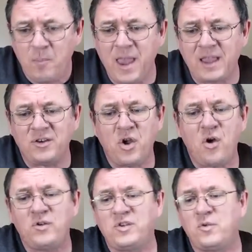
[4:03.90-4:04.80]
Make
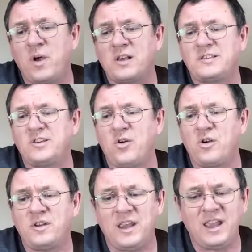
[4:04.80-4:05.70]
known to us
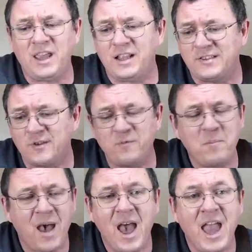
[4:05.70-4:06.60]
your deeds of
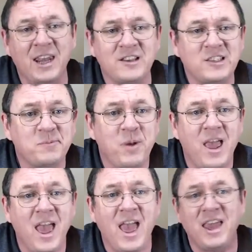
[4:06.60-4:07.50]
might and
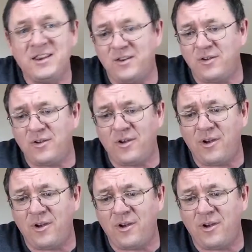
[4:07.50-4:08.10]
splendor,